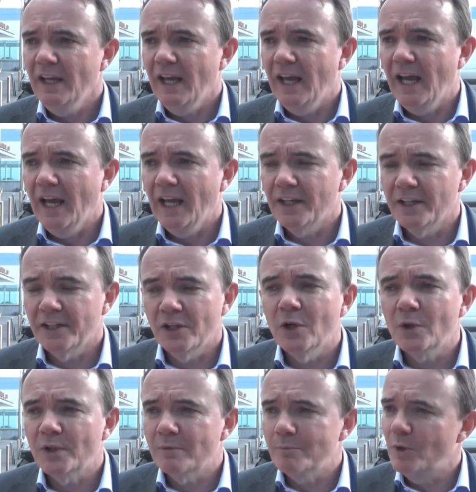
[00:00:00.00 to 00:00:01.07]
And I
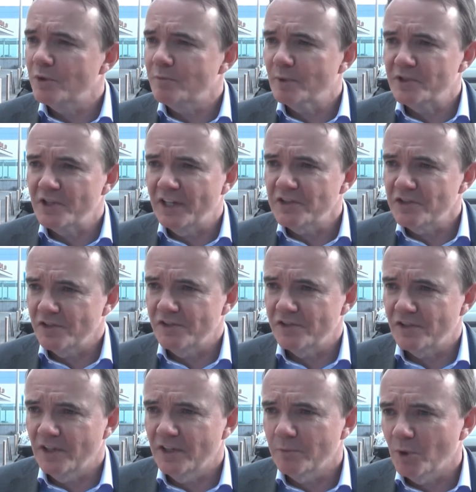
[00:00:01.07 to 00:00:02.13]
know that most projections
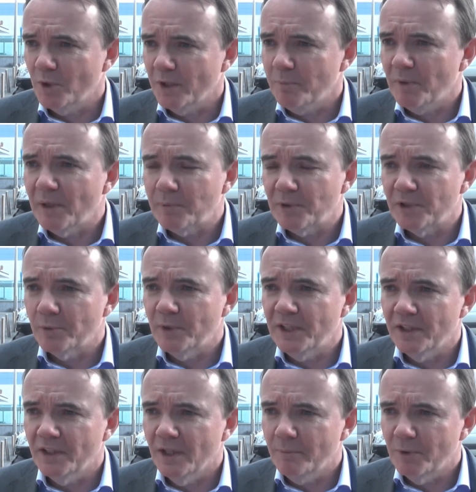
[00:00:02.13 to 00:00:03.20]
aren't worth the paper they're
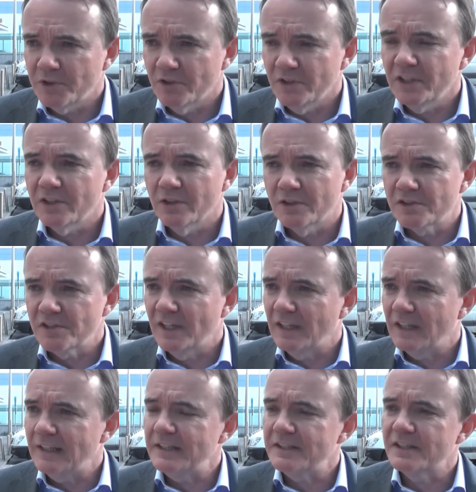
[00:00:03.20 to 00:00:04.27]
written on, but you need to understand
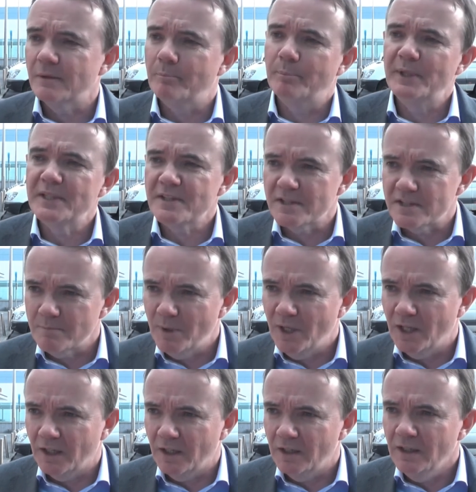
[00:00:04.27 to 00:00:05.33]
at least the business
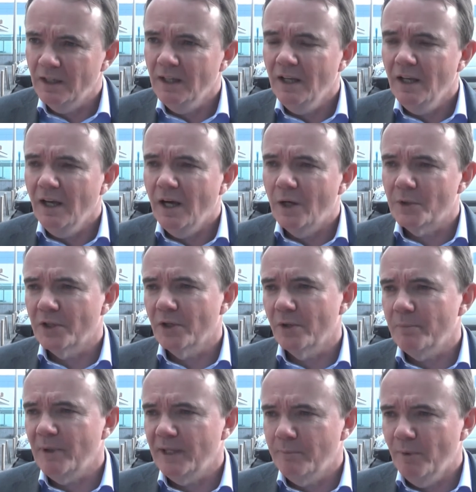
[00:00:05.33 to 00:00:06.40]
model, how you're going to
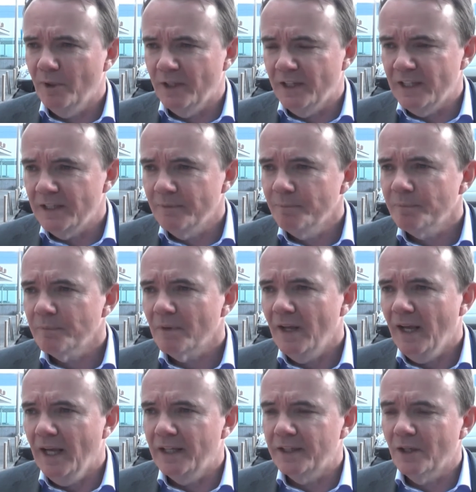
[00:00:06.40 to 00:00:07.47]
make money,
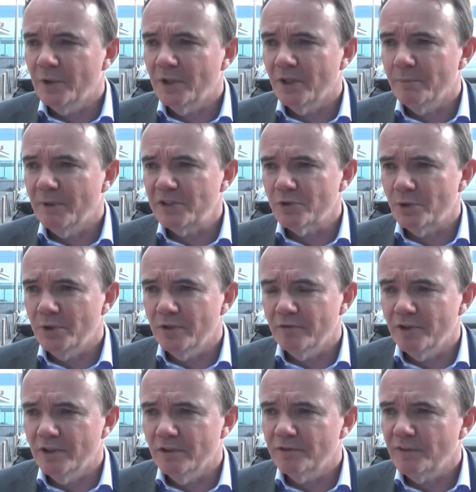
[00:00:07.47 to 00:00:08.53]
and how you're going to make sure you have
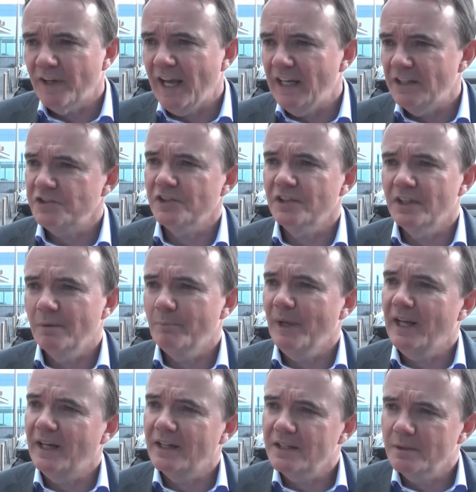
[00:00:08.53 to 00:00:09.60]
enough cash in the
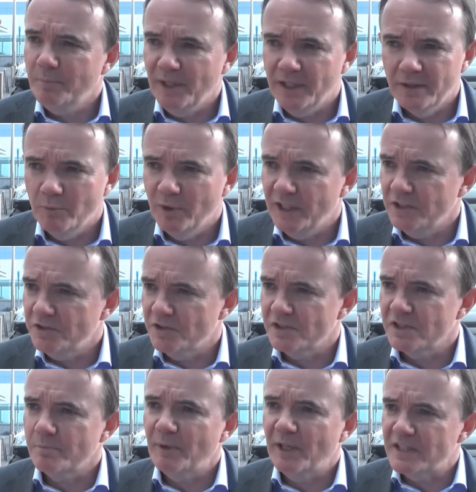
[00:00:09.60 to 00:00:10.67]
bank to pay wages,
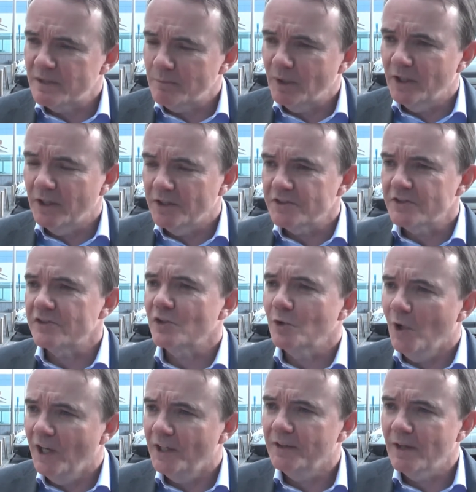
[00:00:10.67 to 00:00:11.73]
to pay suppliers, and so
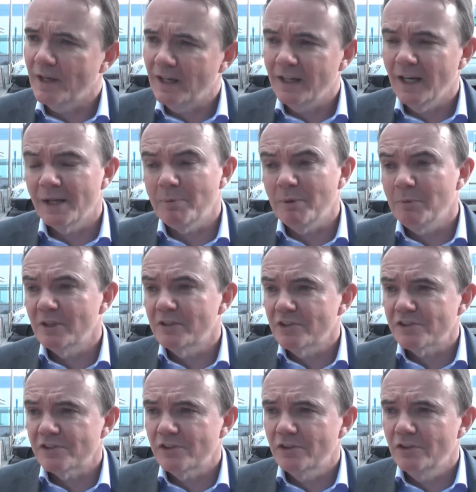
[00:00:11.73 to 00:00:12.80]
on. And a lot of people
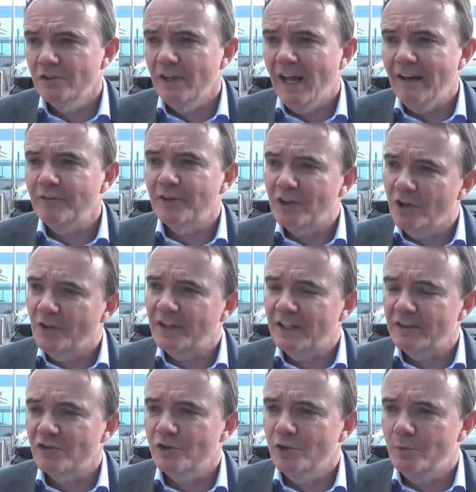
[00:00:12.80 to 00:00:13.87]
just haven't thought
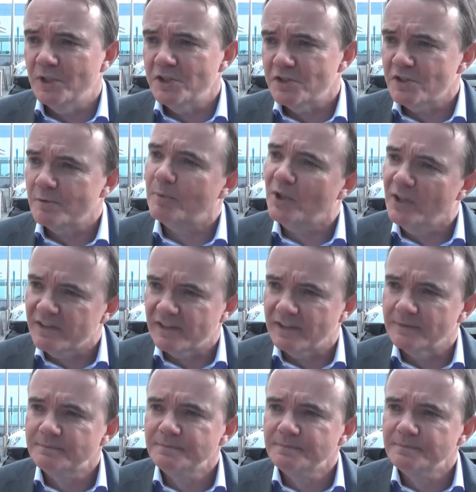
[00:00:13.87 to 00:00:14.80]
that through, which is surprising.